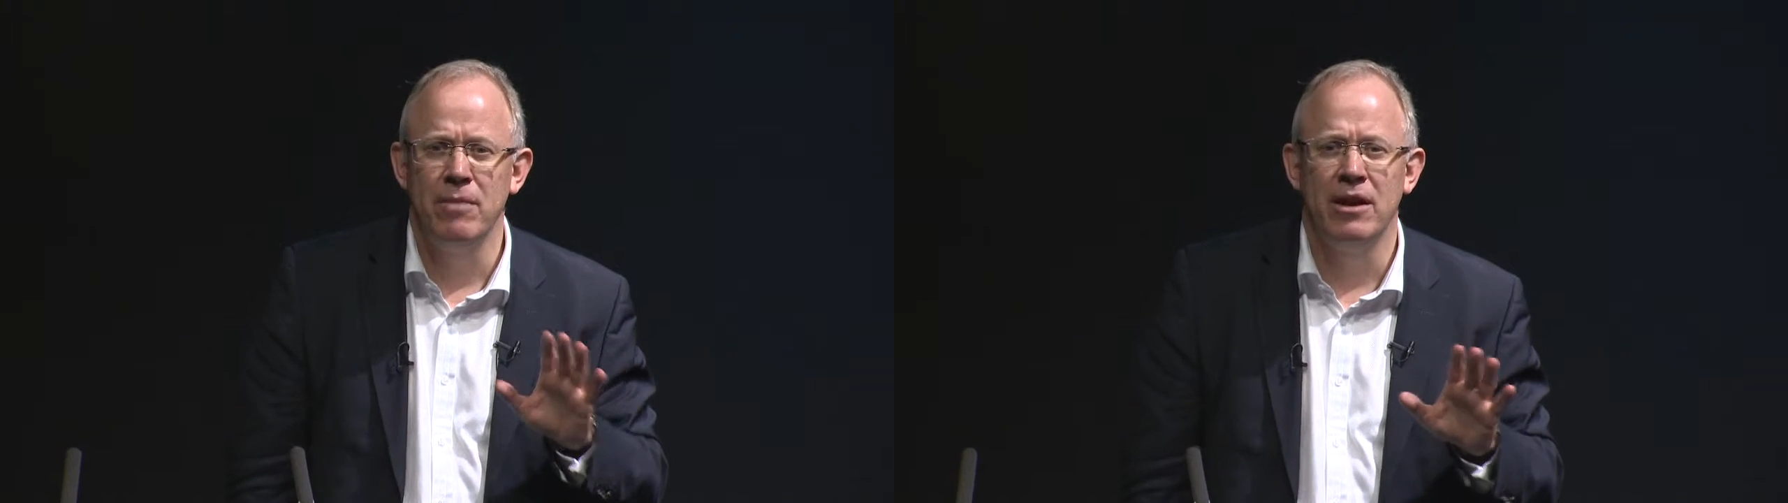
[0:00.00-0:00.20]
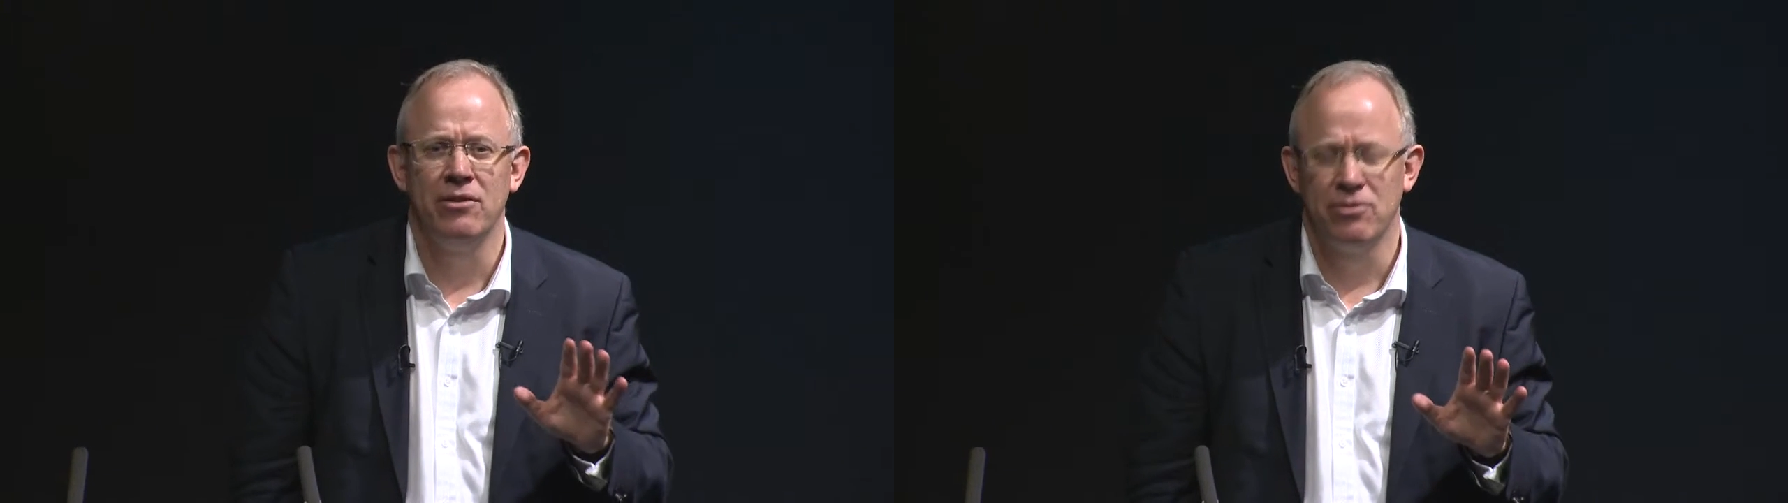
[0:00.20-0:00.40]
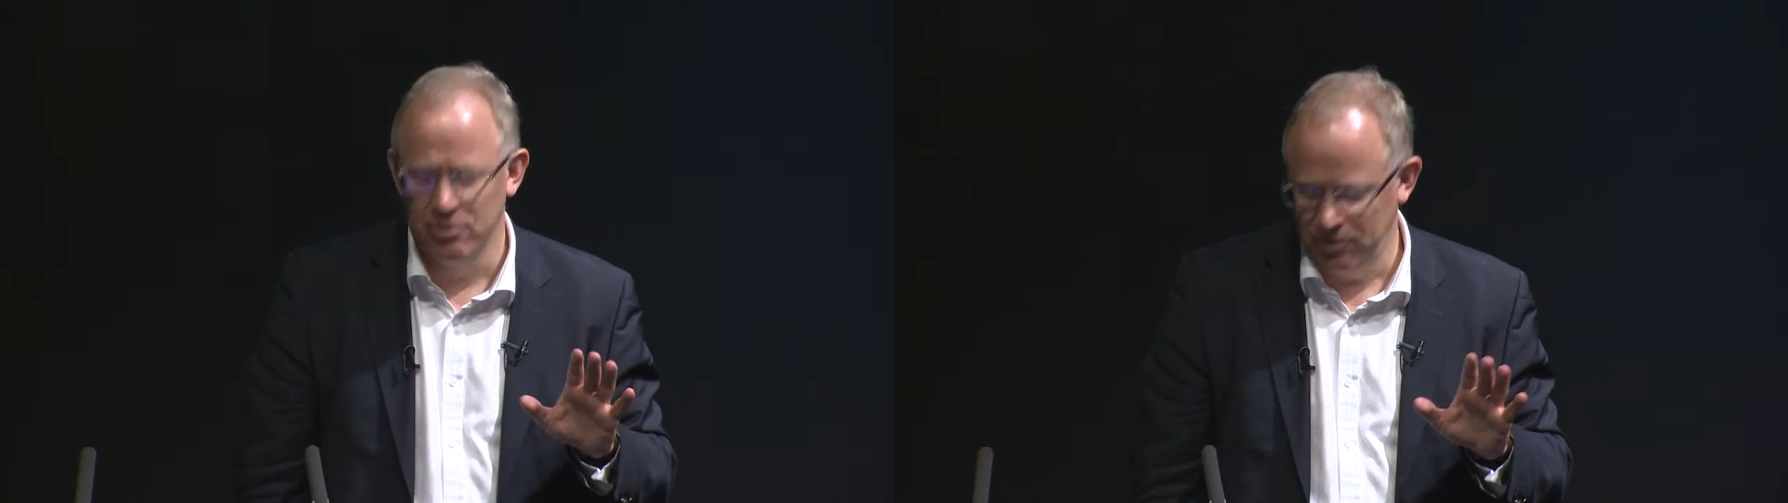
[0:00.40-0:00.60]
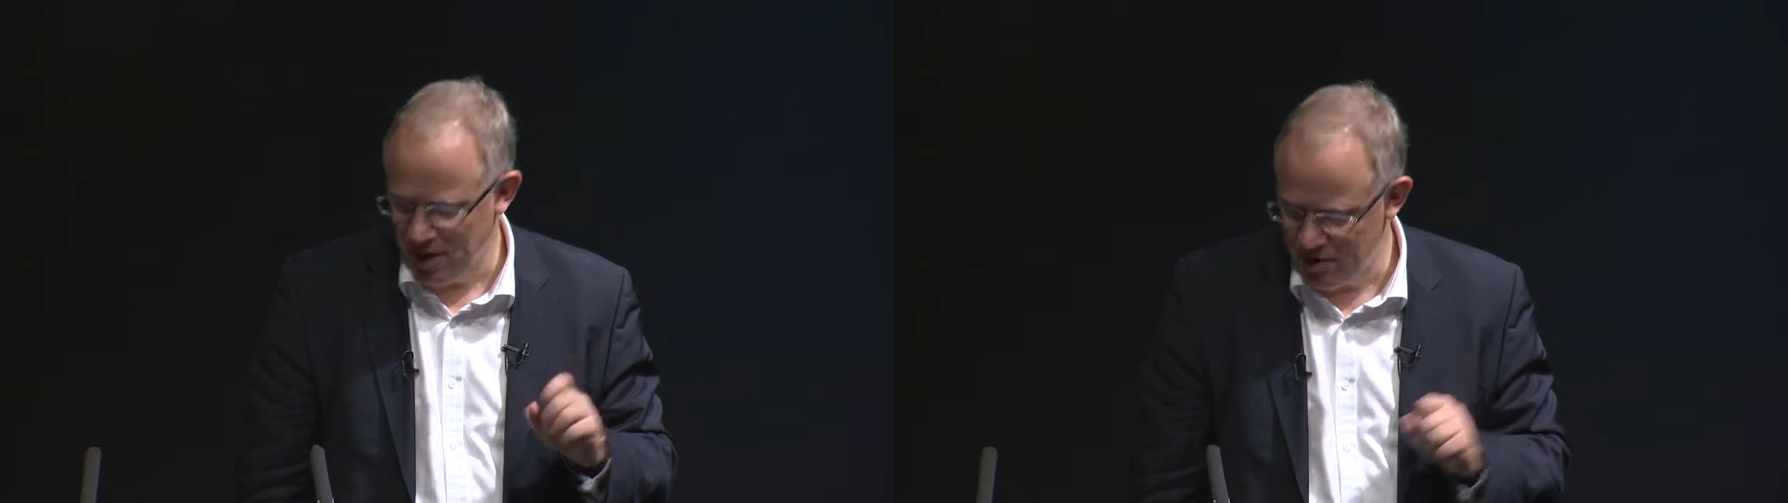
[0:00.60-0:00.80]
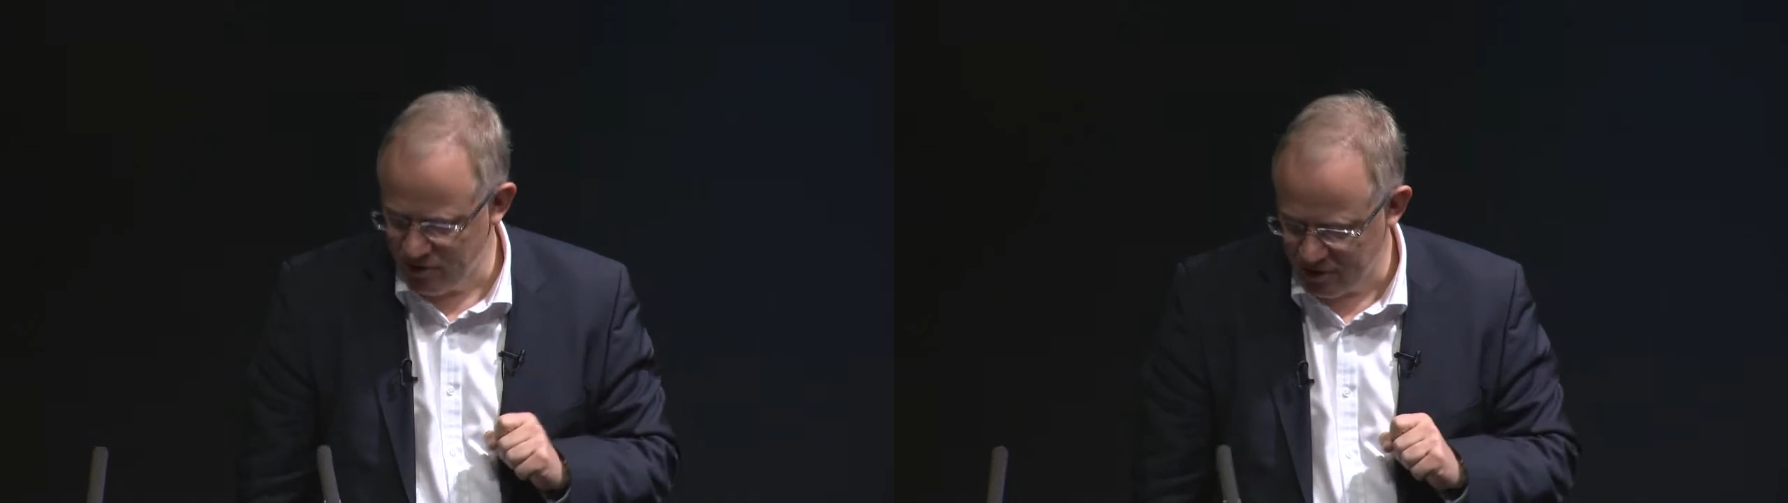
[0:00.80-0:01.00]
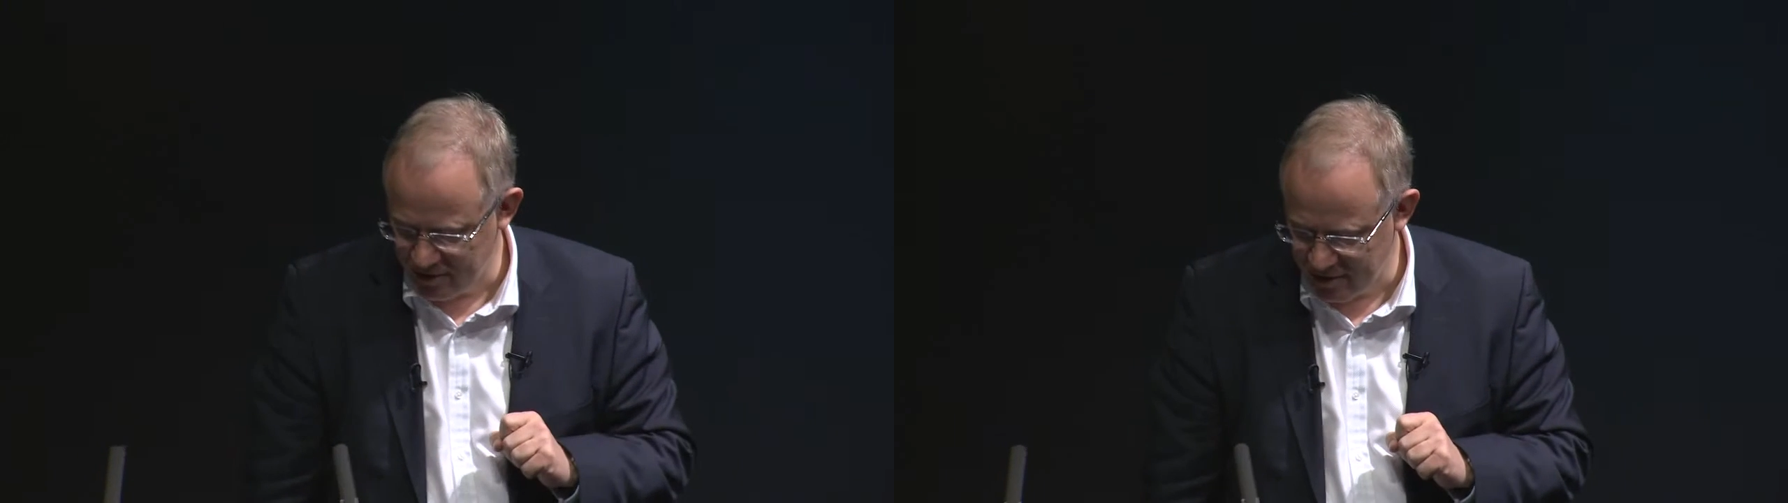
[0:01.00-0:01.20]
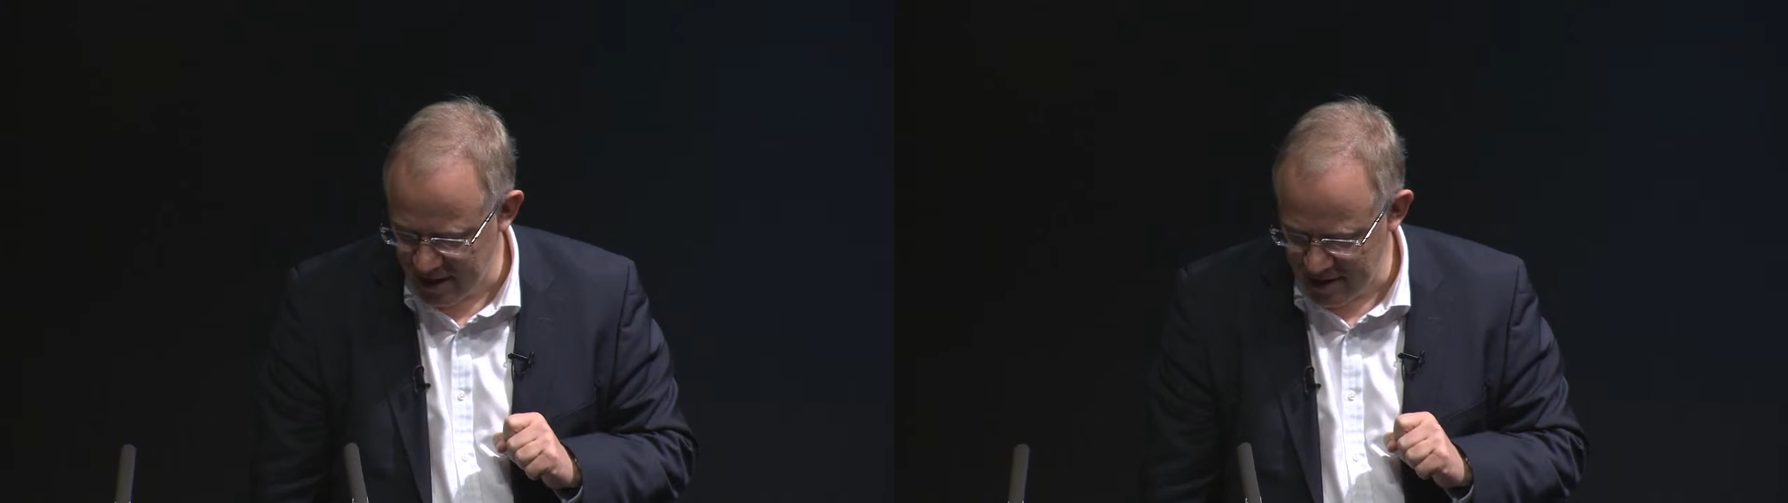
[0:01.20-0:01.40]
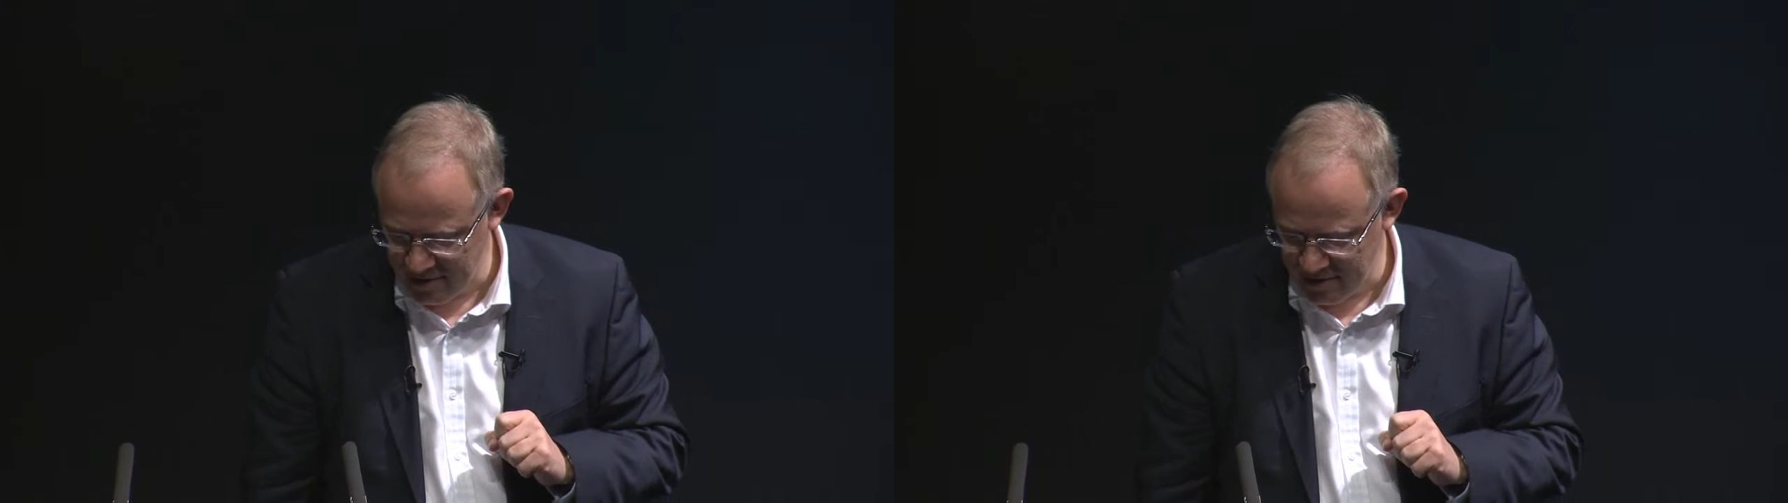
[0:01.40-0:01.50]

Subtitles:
minutes or so just